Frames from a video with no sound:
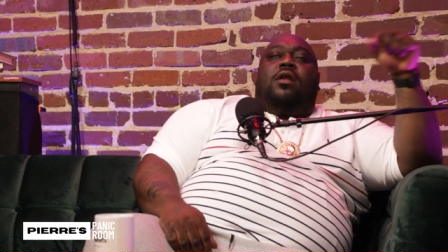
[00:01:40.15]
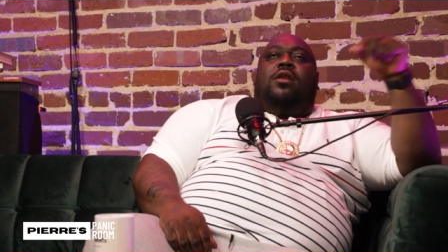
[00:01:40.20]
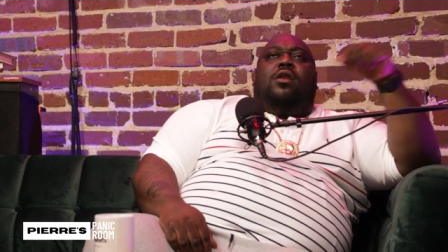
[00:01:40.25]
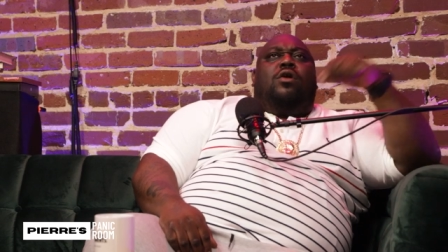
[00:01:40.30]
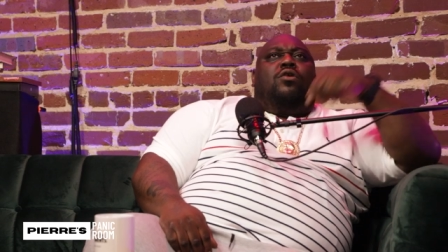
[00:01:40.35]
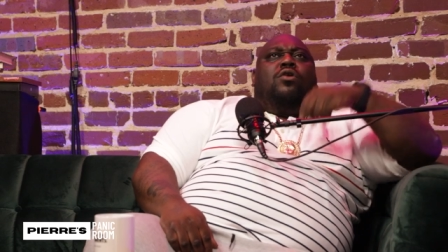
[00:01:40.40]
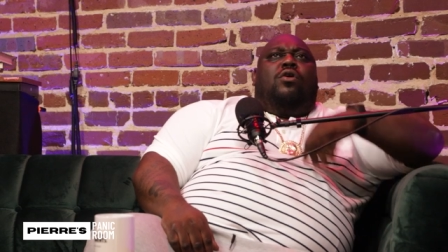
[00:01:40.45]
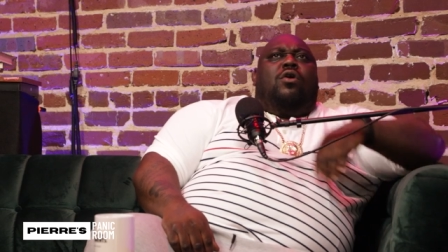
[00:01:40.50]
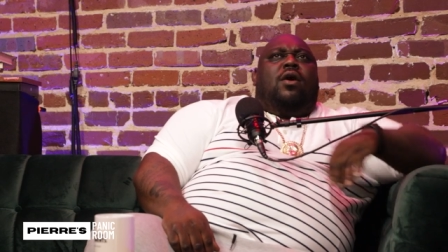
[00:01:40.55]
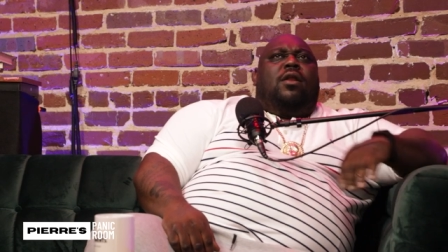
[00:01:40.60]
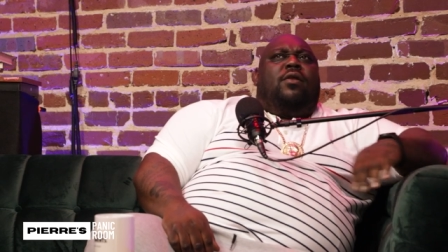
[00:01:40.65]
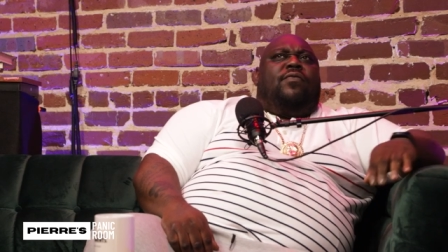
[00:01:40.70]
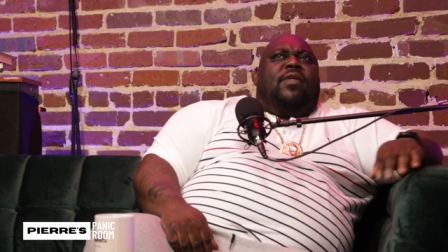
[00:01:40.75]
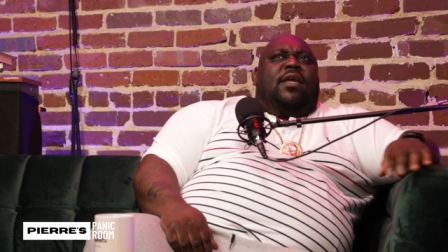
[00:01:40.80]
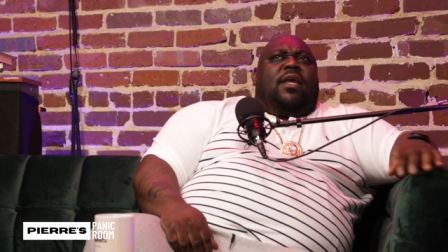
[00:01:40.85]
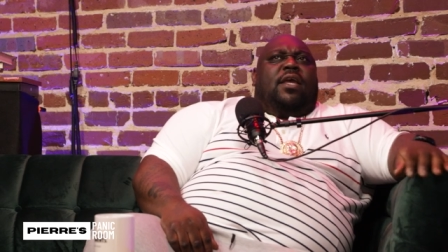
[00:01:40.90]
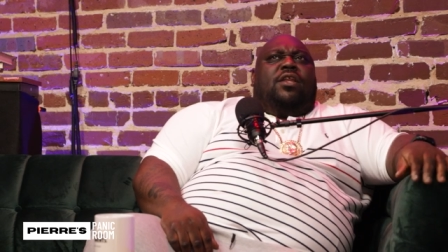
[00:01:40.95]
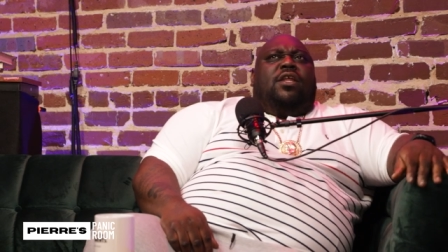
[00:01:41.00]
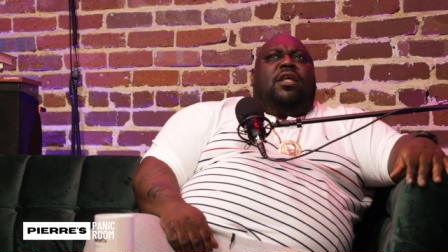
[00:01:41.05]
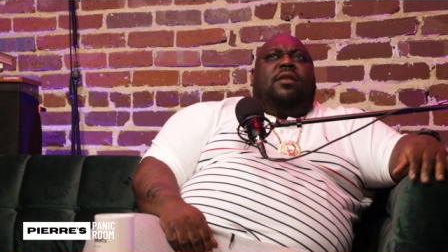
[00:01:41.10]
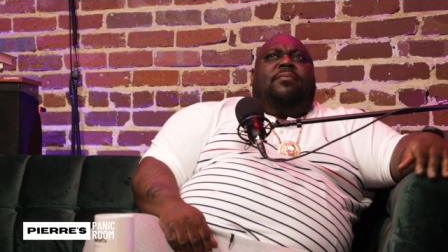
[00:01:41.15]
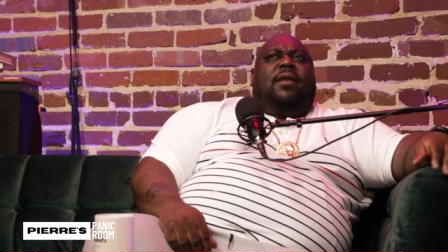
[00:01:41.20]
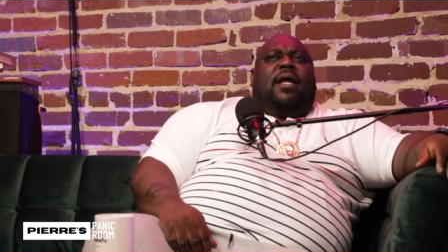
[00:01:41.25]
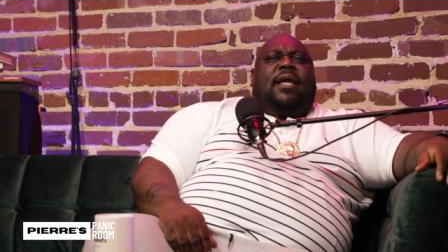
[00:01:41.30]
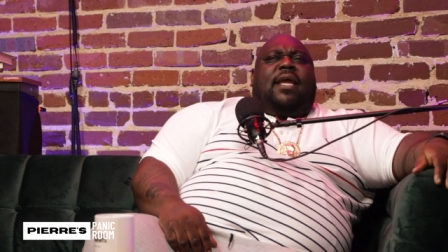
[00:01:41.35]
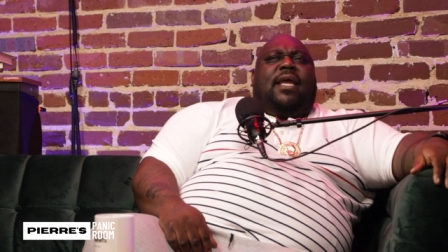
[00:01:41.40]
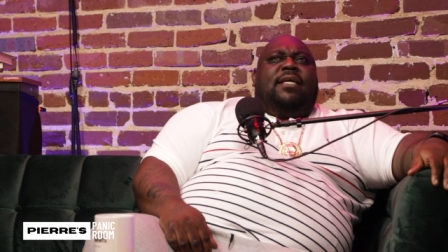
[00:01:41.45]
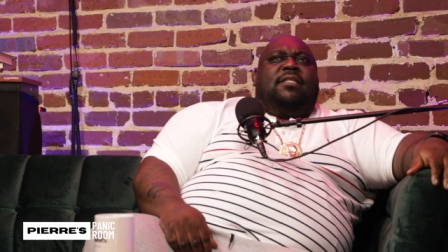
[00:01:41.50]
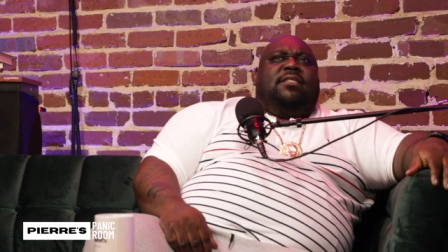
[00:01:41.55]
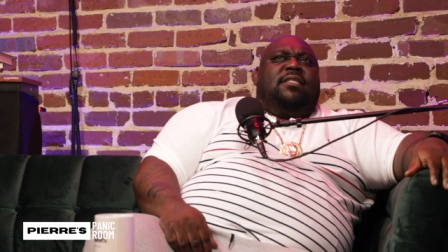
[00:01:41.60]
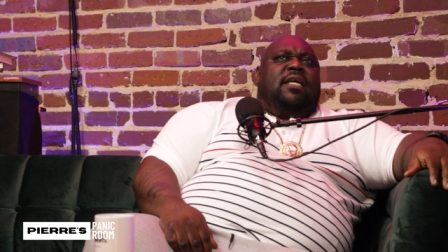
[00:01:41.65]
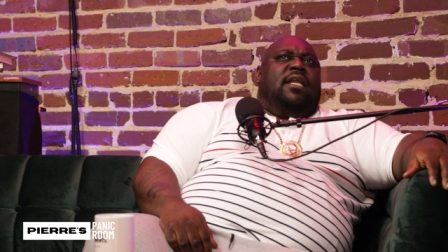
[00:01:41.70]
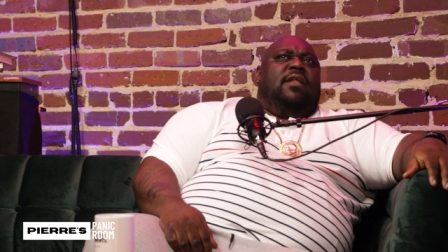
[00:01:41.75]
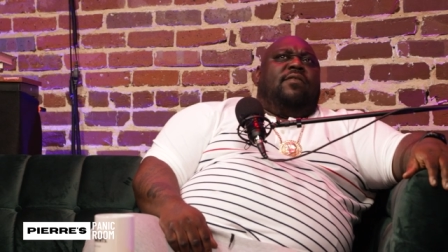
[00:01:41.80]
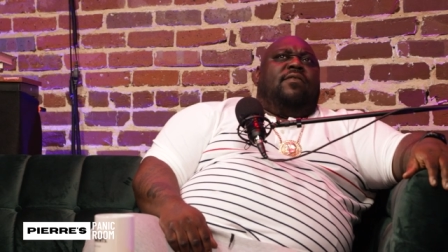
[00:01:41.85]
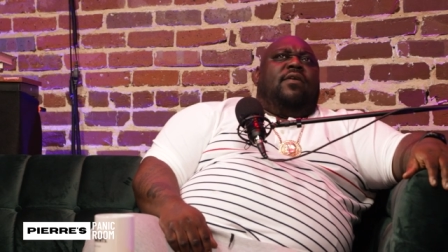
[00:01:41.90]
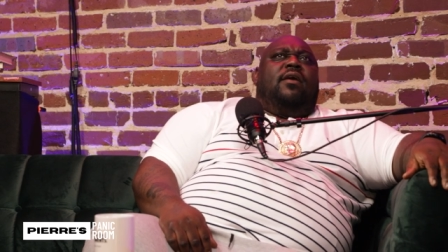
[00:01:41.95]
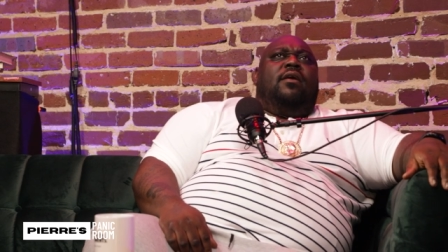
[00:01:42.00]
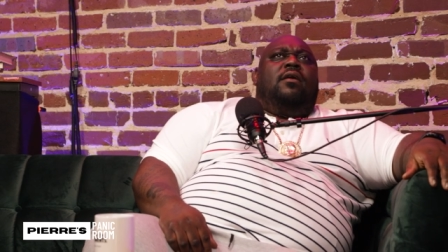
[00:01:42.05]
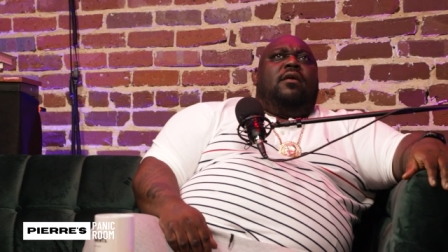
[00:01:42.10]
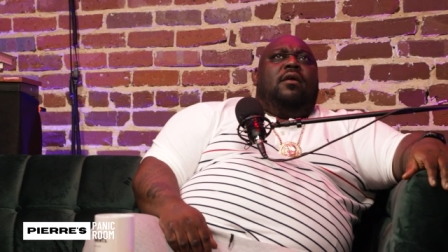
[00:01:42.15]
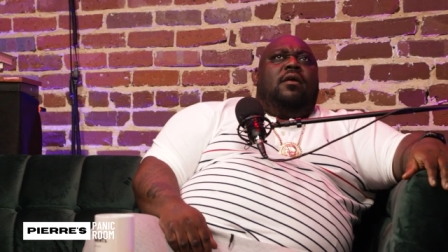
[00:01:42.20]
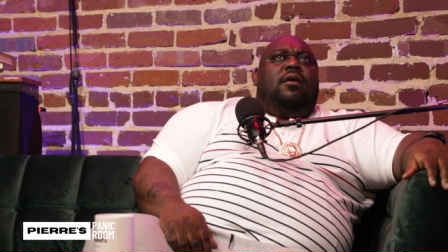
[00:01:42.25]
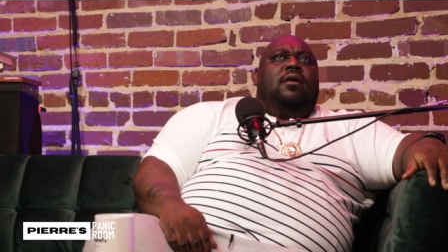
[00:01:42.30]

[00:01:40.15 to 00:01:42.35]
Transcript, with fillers: No, no, I don't think he did it, but I can't say anything.